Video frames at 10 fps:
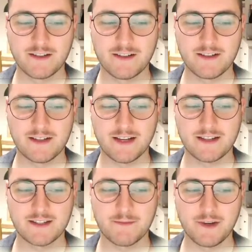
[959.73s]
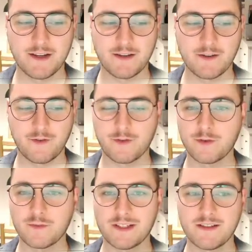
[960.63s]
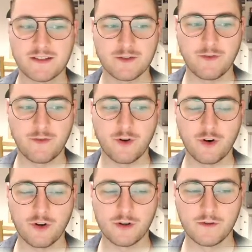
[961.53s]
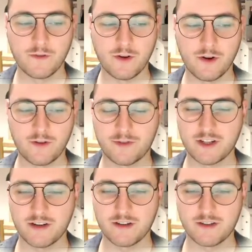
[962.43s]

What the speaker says: is estimated from the list of all off-target